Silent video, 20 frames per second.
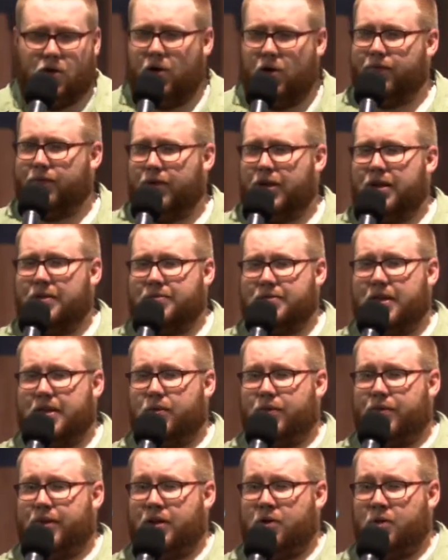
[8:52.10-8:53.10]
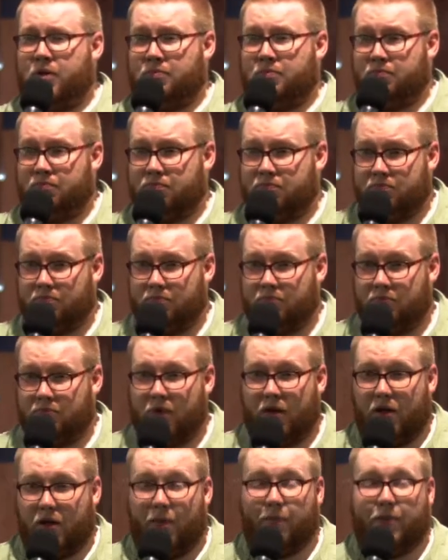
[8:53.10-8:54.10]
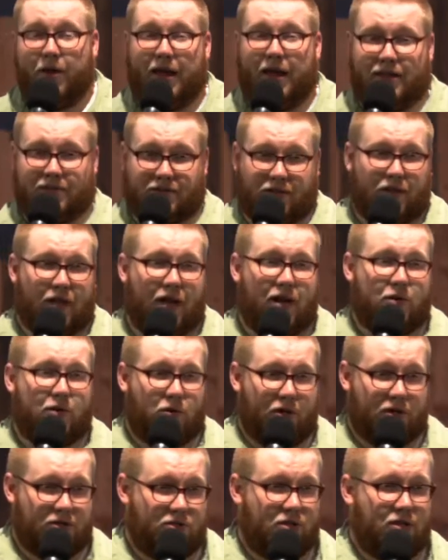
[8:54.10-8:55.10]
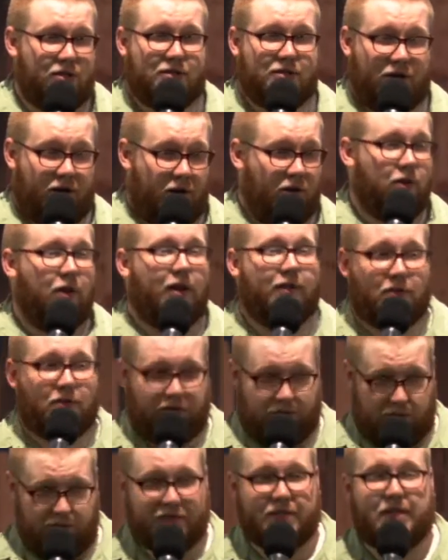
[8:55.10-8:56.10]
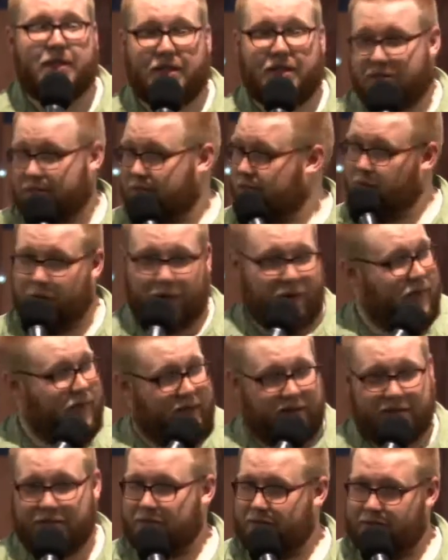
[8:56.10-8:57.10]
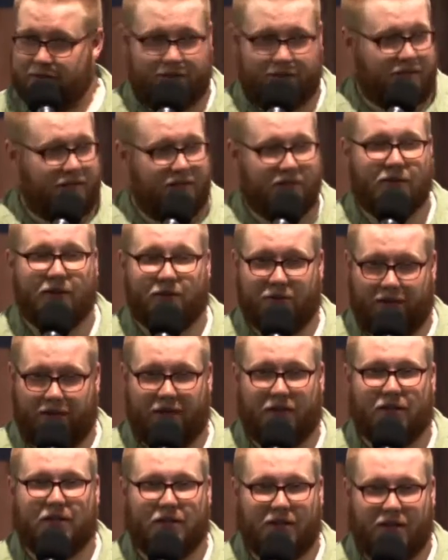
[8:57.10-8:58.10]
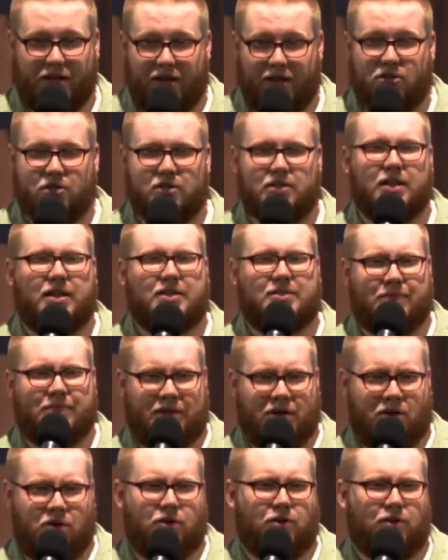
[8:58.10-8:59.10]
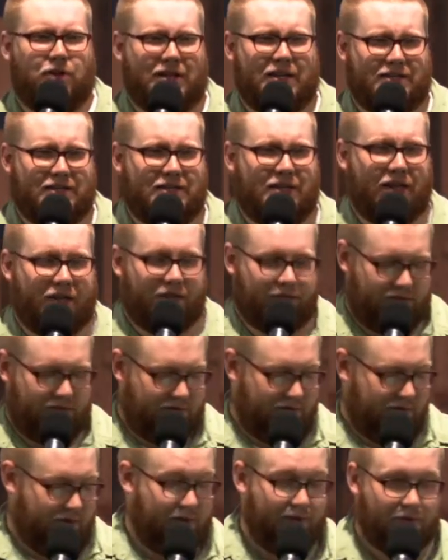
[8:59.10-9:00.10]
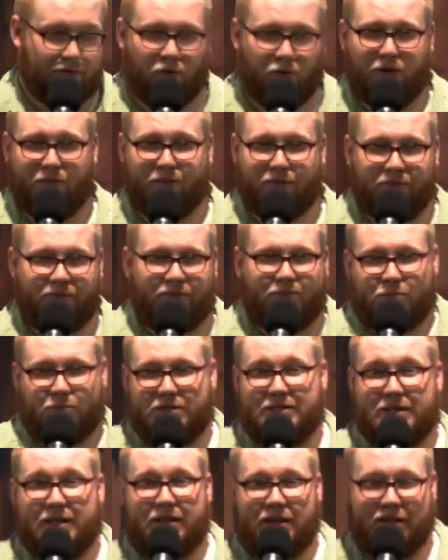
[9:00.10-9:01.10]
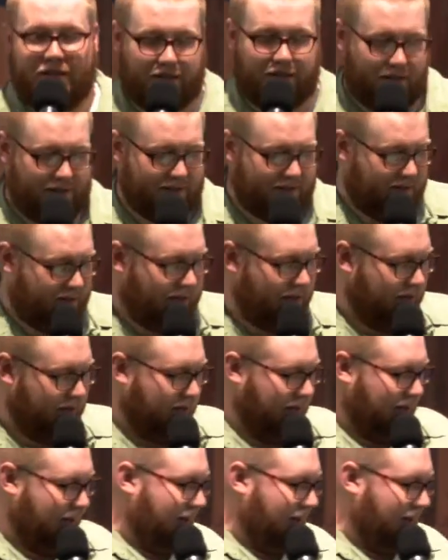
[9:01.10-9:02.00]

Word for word: Do you ever get upset with anyone? I'm going to ask a lot of questions, and all you have to do is this or this. Okay? It just lets me know you're listening or pretending to listen.